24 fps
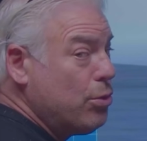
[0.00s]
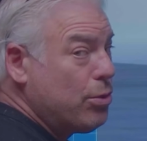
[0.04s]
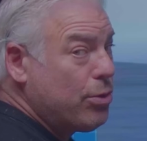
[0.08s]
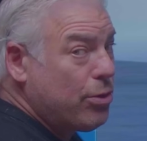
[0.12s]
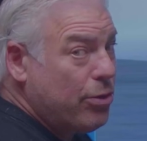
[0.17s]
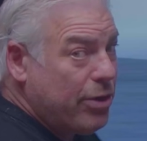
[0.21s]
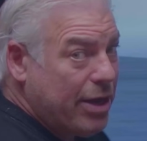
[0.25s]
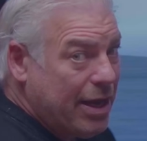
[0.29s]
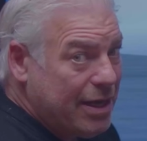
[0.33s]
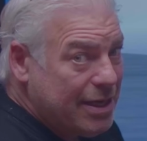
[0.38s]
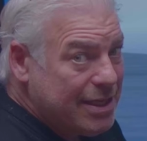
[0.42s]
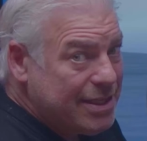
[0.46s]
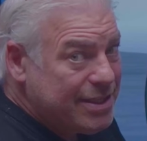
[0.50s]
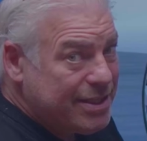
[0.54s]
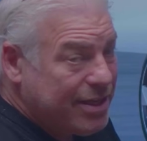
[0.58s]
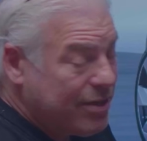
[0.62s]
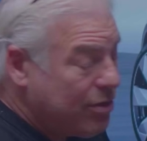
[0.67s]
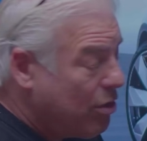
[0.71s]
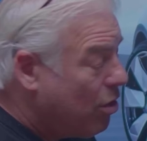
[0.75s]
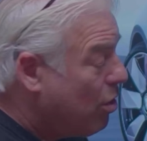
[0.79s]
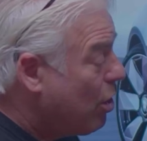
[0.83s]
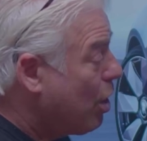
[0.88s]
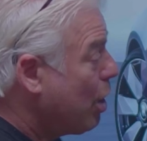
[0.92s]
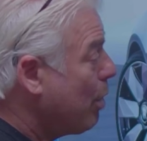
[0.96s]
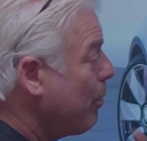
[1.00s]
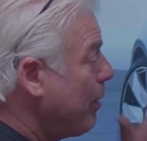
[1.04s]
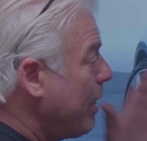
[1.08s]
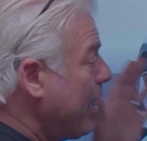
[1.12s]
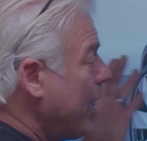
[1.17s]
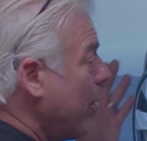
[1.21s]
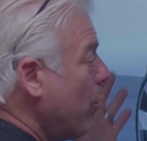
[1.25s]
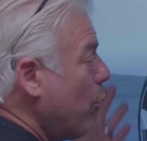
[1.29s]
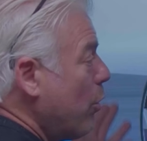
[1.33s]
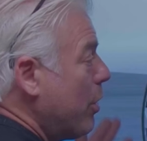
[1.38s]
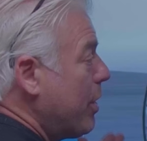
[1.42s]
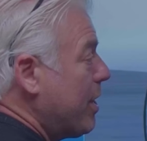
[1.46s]
tune or at least in
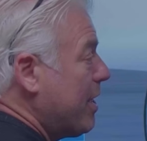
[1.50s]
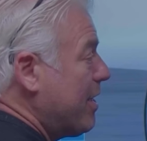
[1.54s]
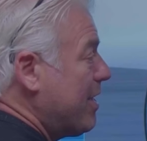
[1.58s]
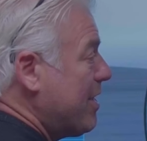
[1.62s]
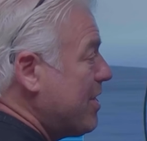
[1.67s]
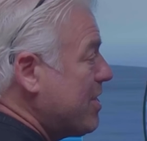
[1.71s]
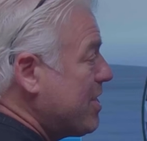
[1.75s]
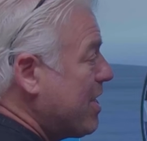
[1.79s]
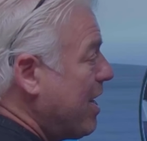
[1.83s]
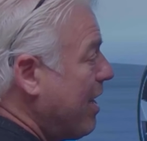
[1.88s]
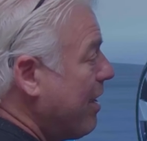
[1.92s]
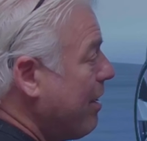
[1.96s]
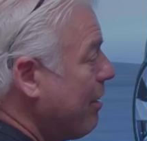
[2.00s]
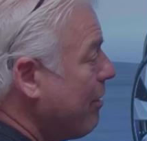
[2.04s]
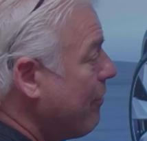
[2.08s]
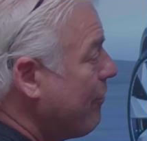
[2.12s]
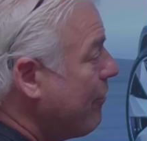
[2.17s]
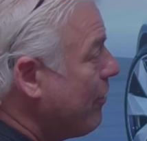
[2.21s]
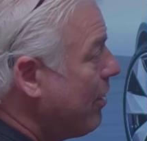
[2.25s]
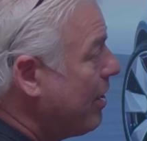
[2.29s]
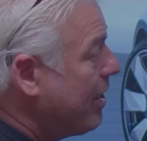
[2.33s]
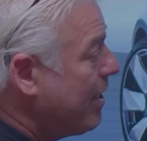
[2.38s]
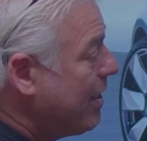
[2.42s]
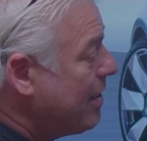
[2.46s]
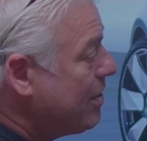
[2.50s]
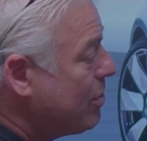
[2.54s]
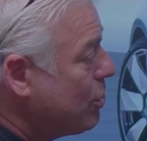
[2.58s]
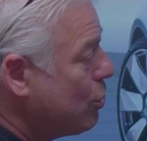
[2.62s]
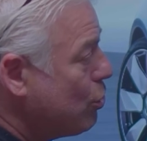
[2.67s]
harmony with the design of the front